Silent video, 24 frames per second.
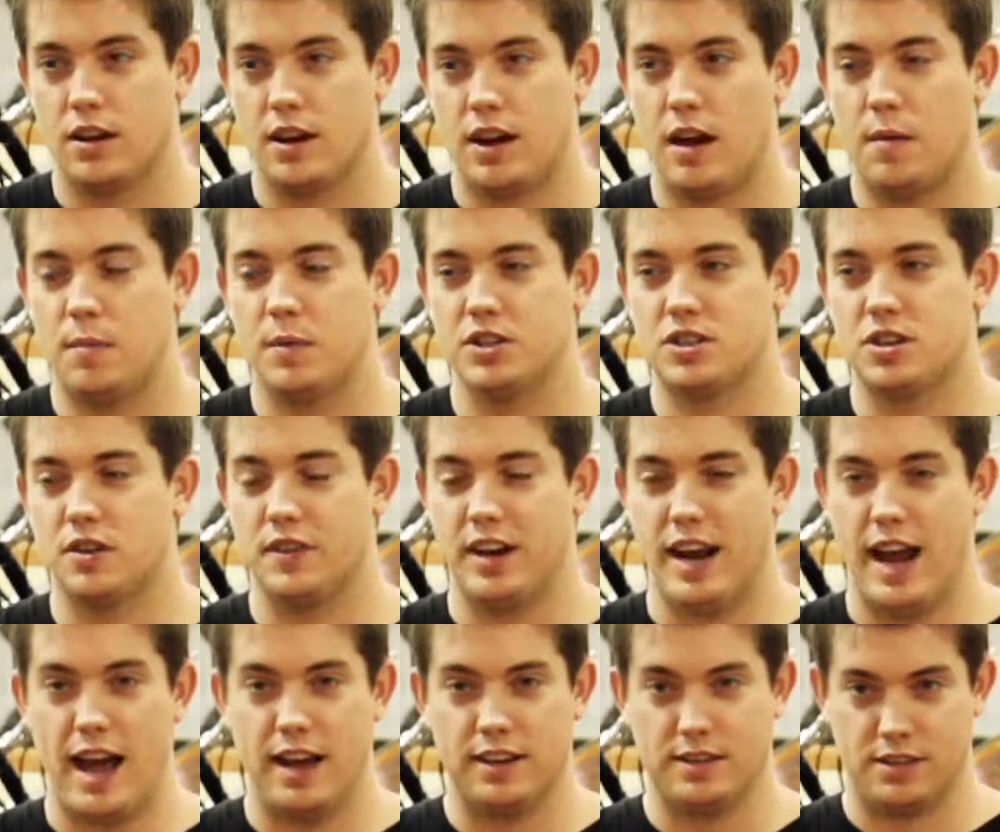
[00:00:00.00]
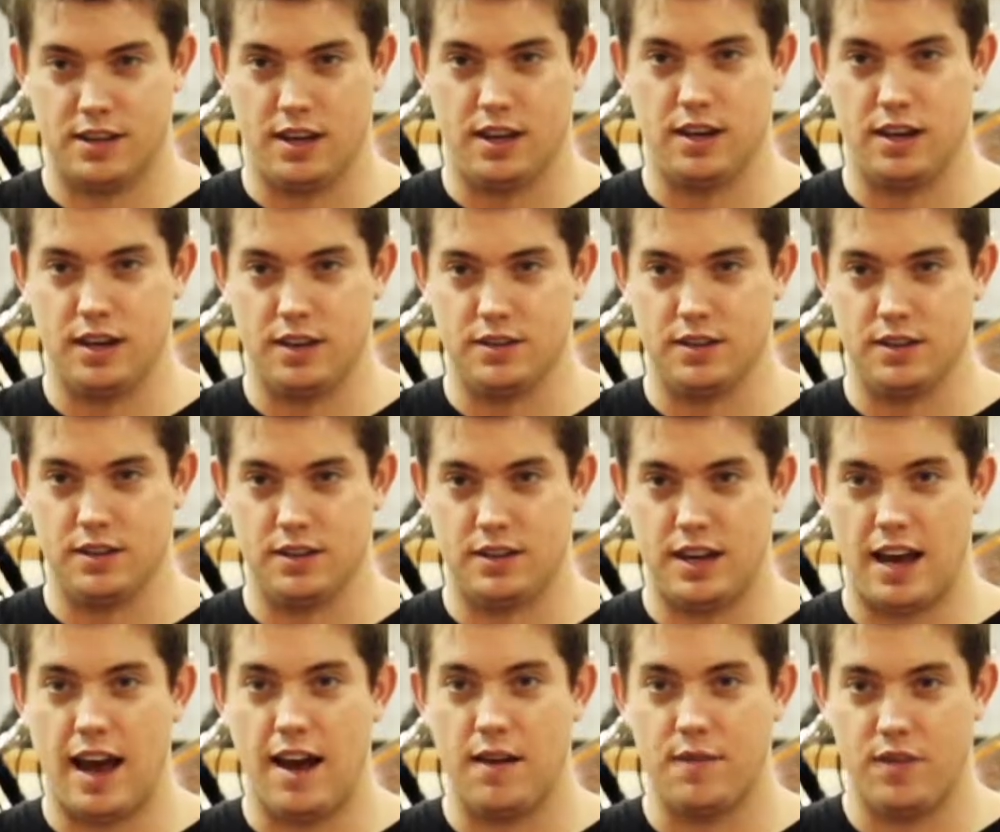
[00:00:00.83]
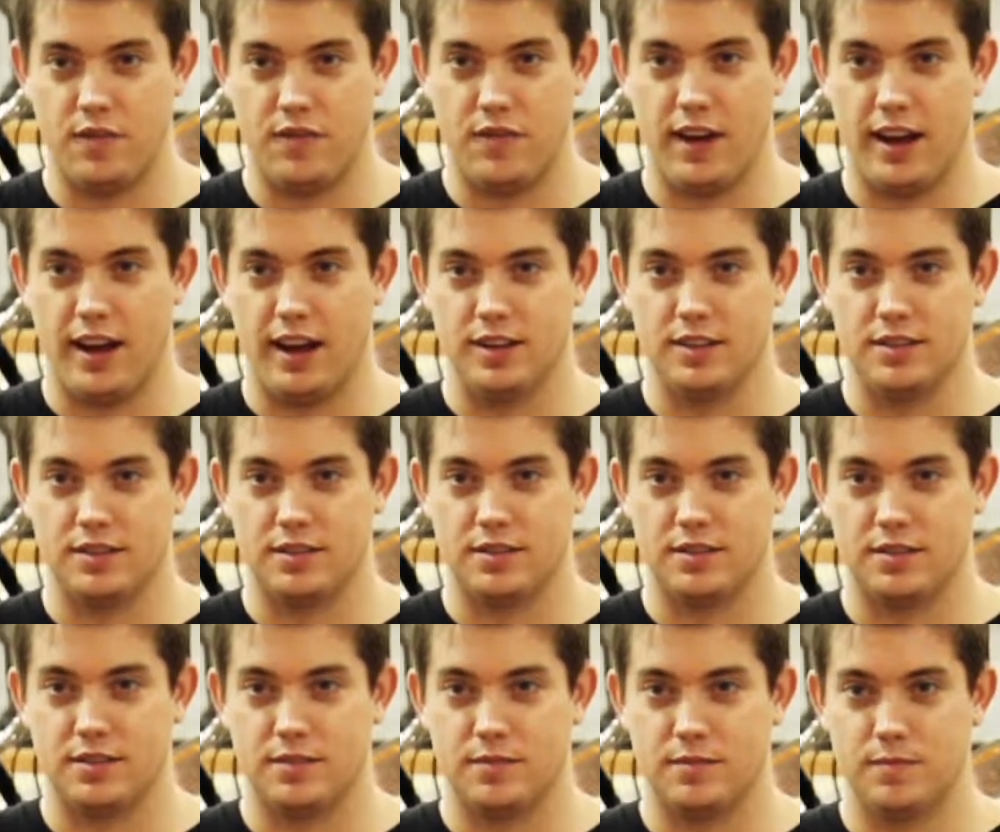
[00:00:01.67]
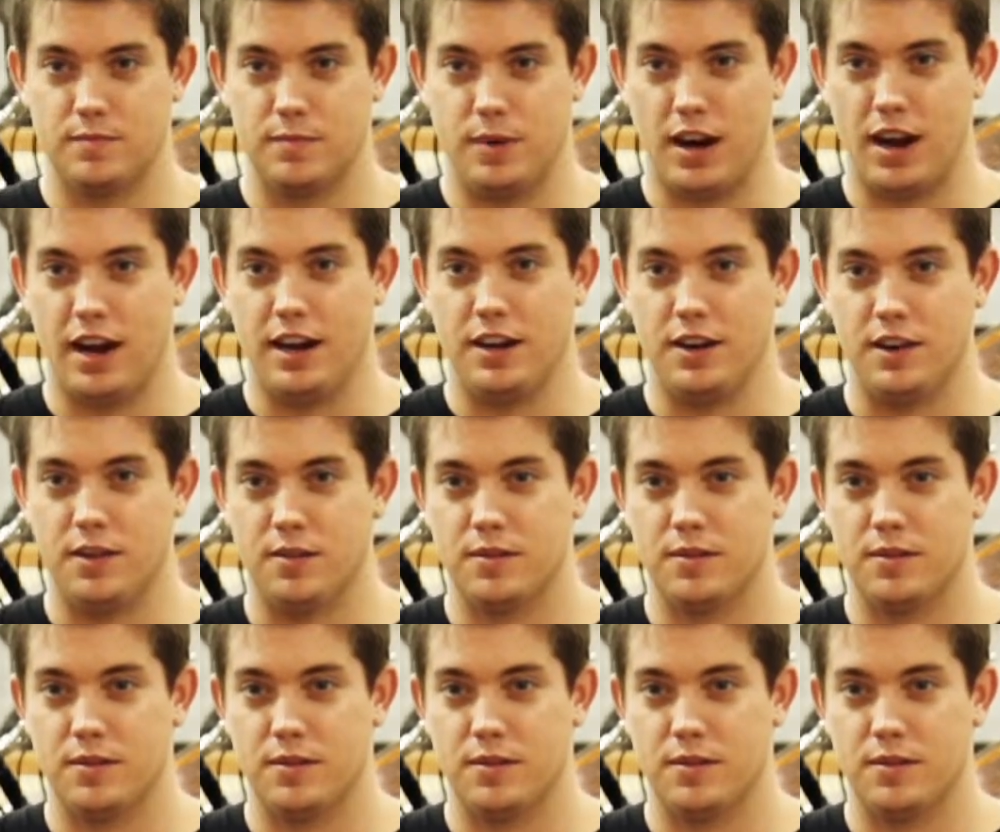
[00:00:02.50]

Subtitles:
How much of an asset is it to have the fans behind you?